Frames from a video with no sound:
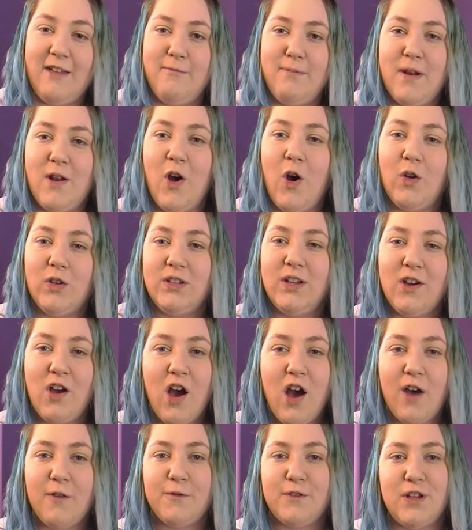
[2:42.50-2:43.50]
I've been holding
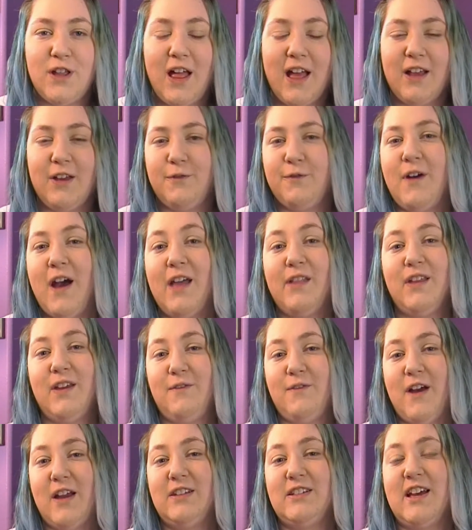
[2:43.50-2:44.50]
off till I could finally
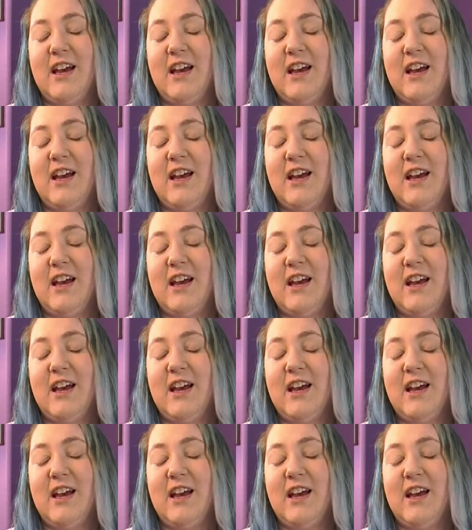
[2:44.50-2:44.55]
find